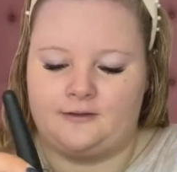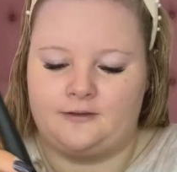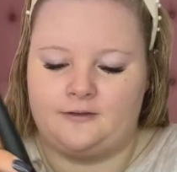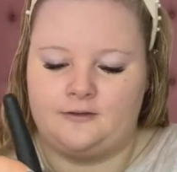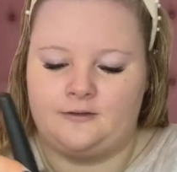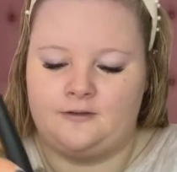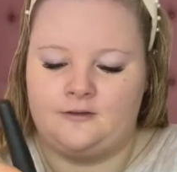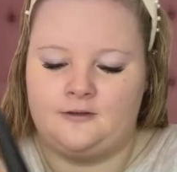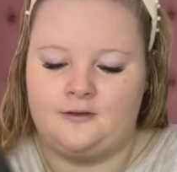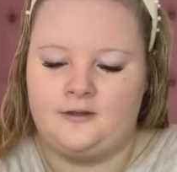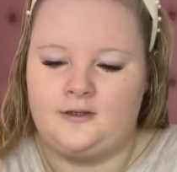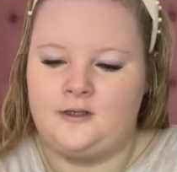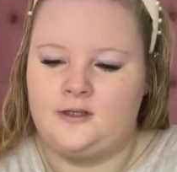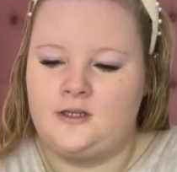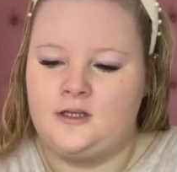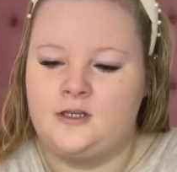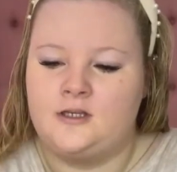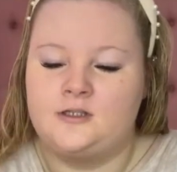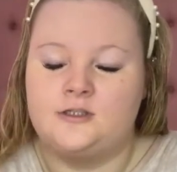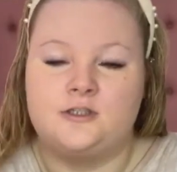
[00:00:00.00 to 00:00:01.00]

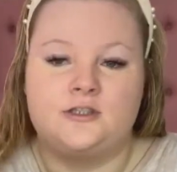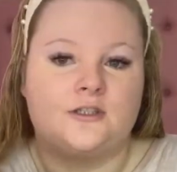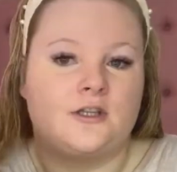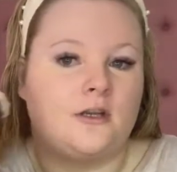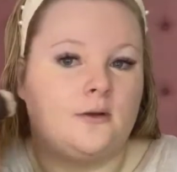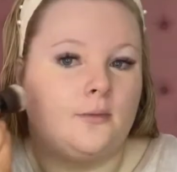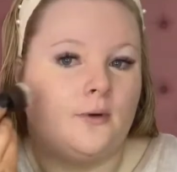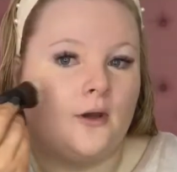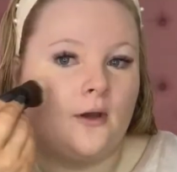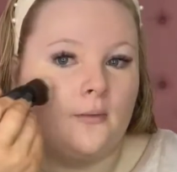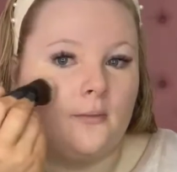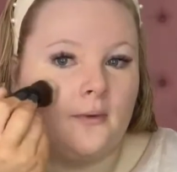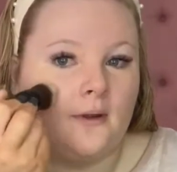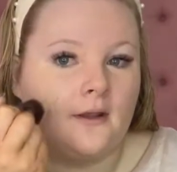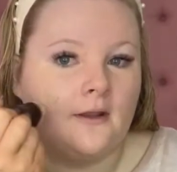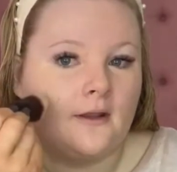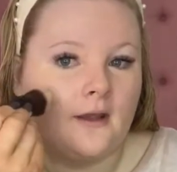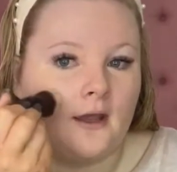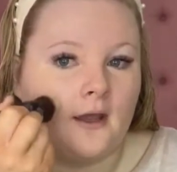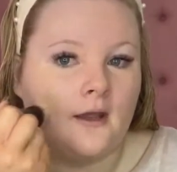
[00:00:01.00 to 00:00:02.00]
I'm just going to put a
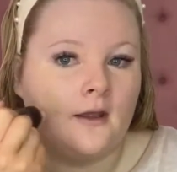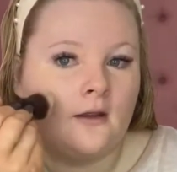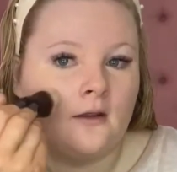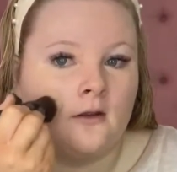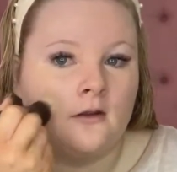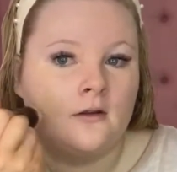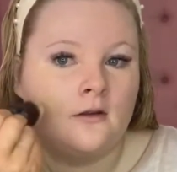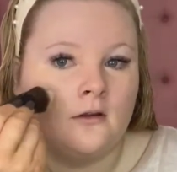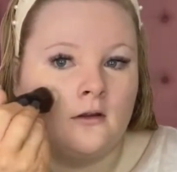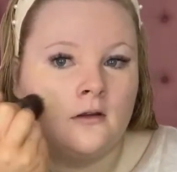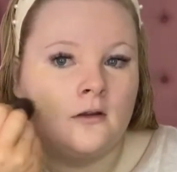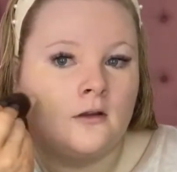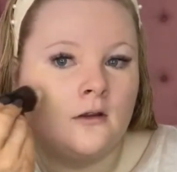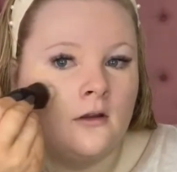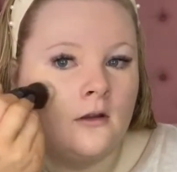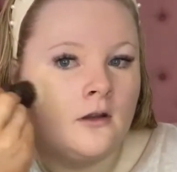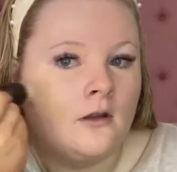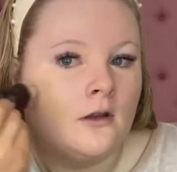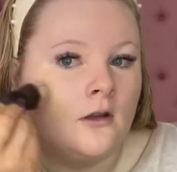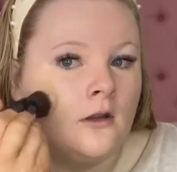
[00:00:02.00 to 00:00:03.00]
bit there,
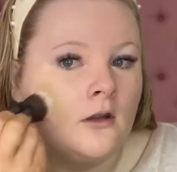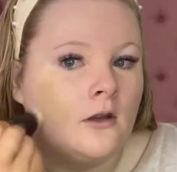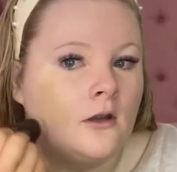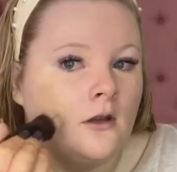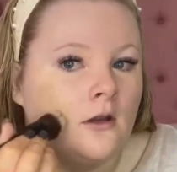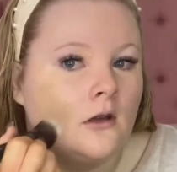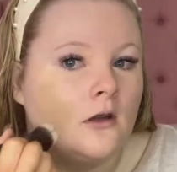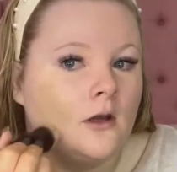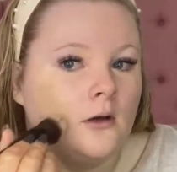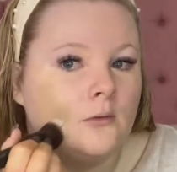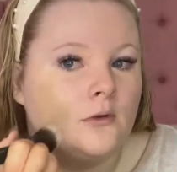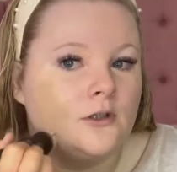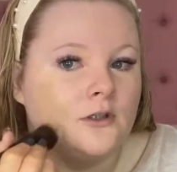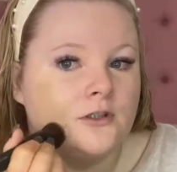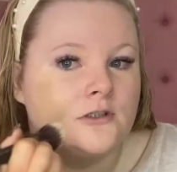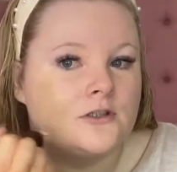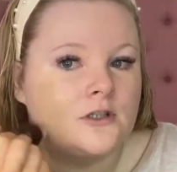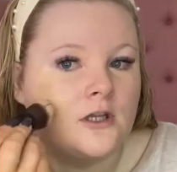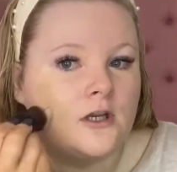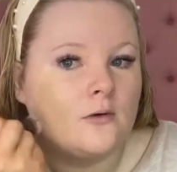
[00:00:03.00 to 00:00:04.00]
and we're
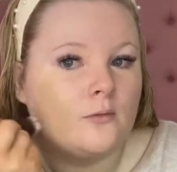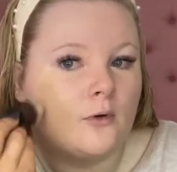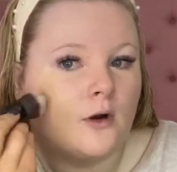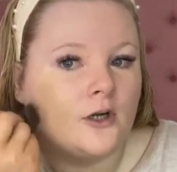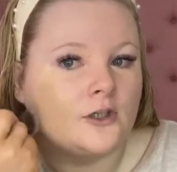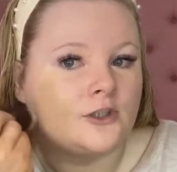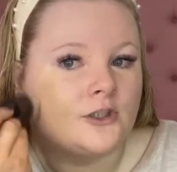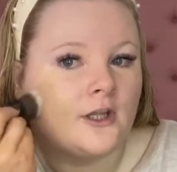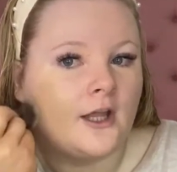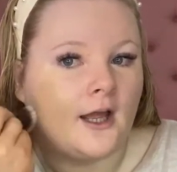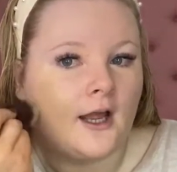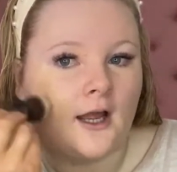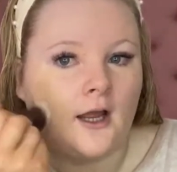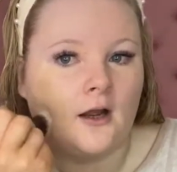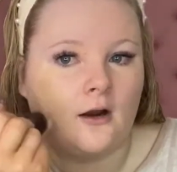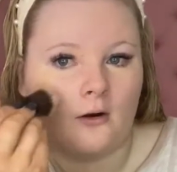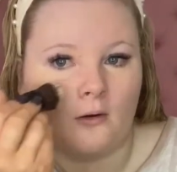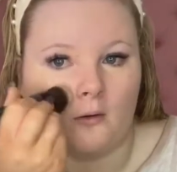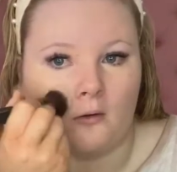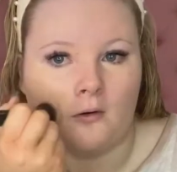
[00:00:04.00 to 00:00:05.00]
just going to brush that
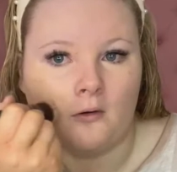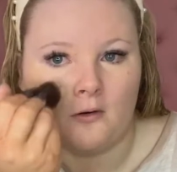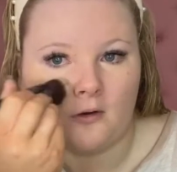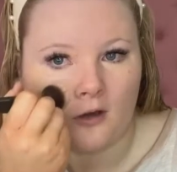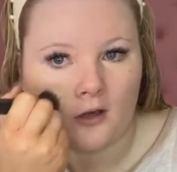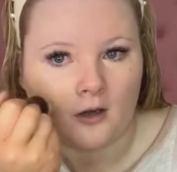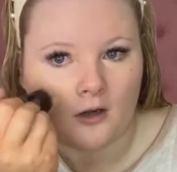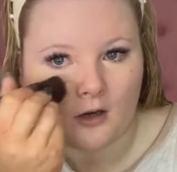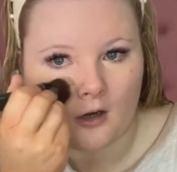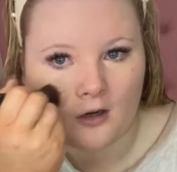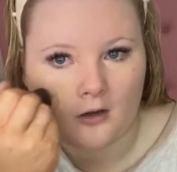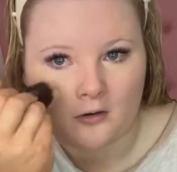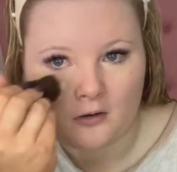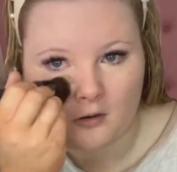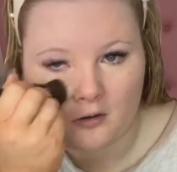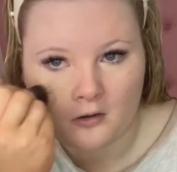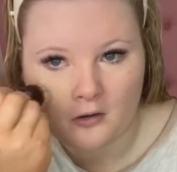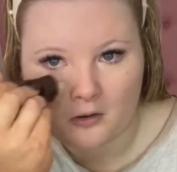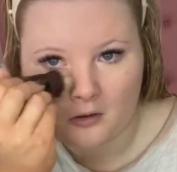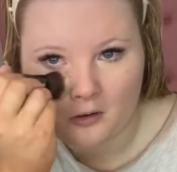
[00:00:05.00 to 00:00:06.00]
out, you know,
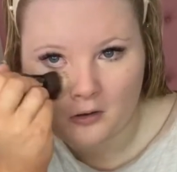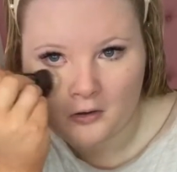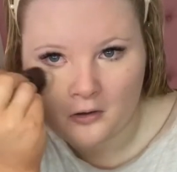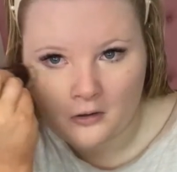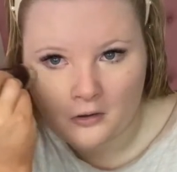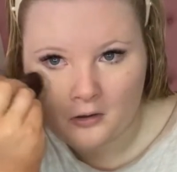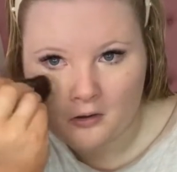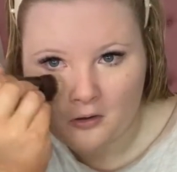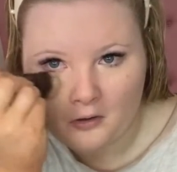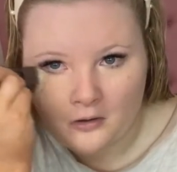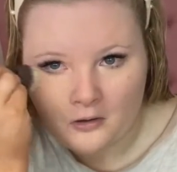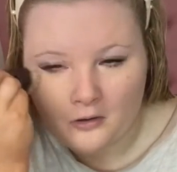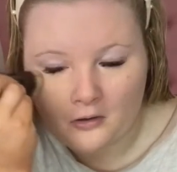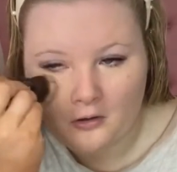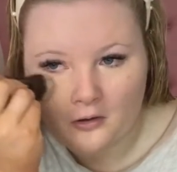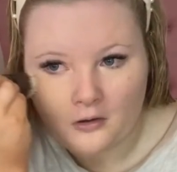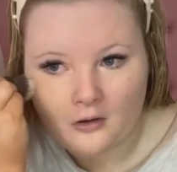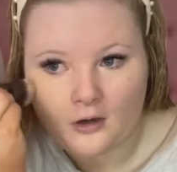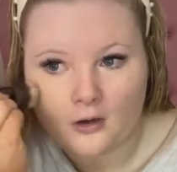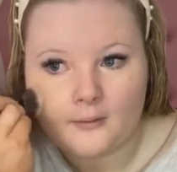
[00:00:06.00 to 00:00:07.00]

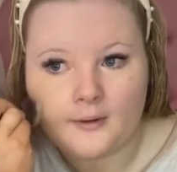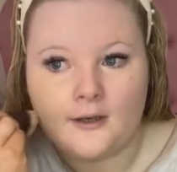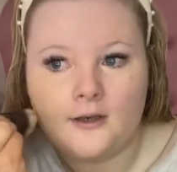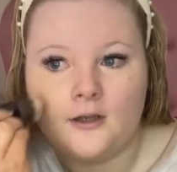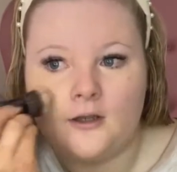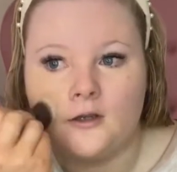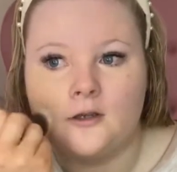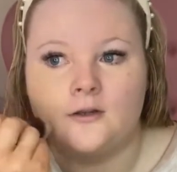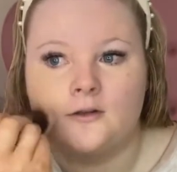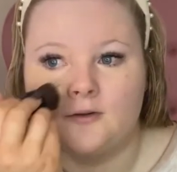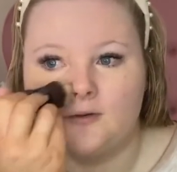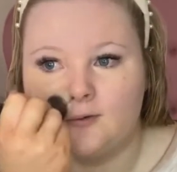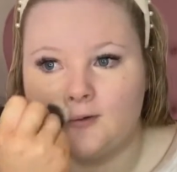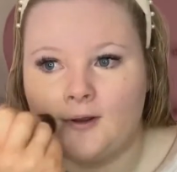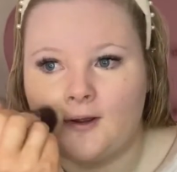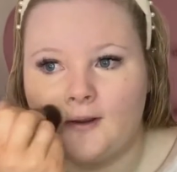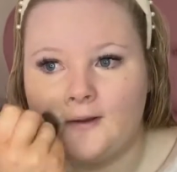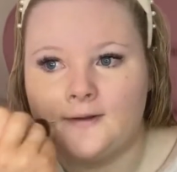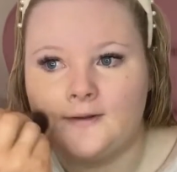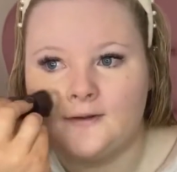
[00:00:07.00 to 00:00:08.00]
so it looks
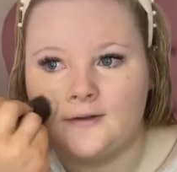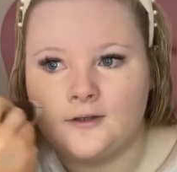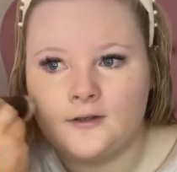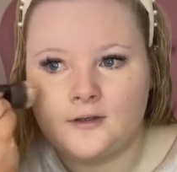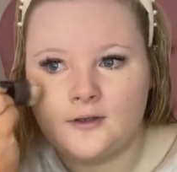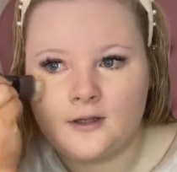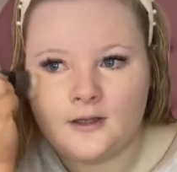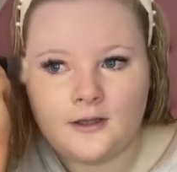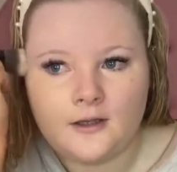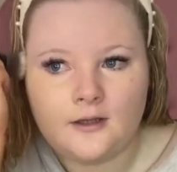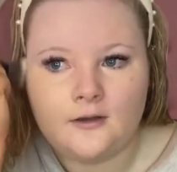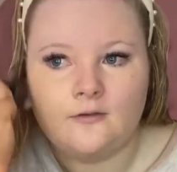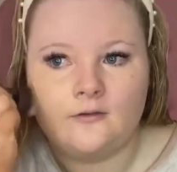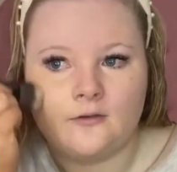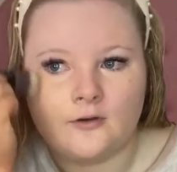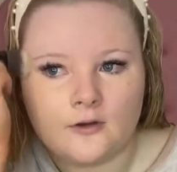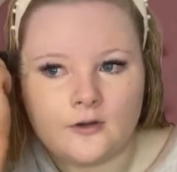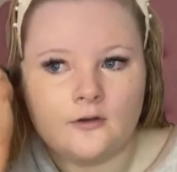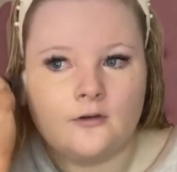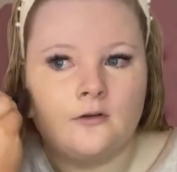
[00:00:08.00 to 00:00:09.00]
nice and
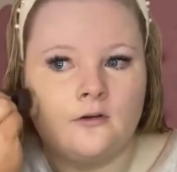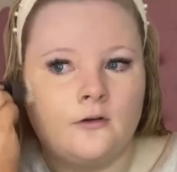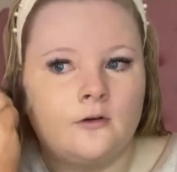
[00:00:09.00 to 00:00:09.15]
even.